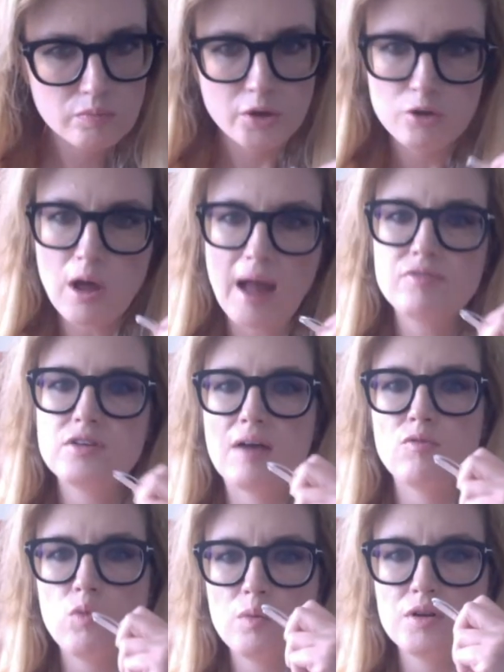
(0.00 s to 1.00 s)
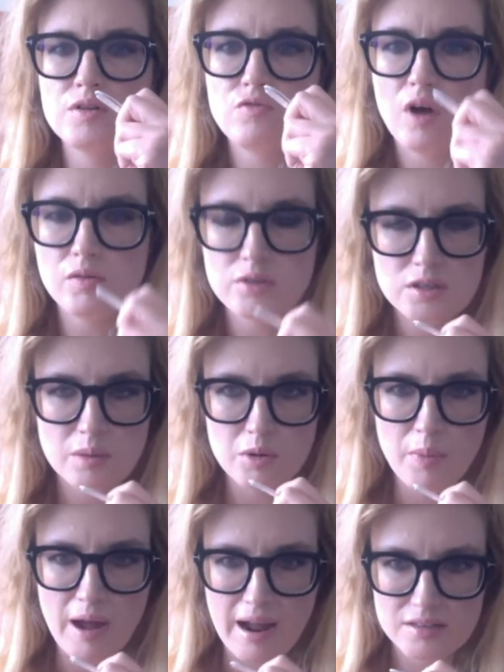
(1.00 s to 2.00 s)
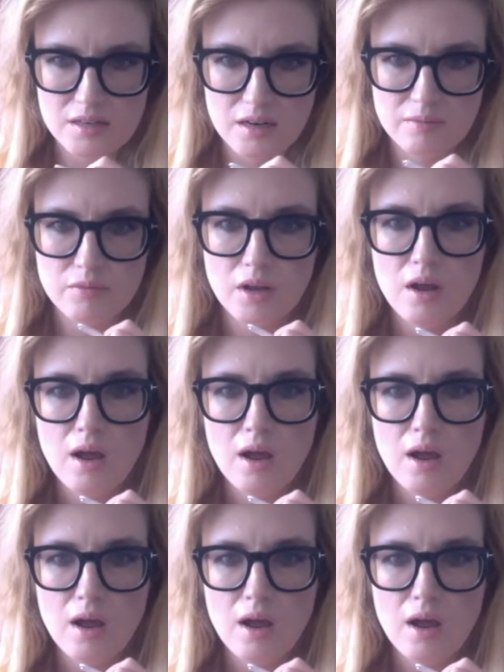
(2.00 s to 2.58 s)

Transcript: but you have to have a woman involved in some capacity.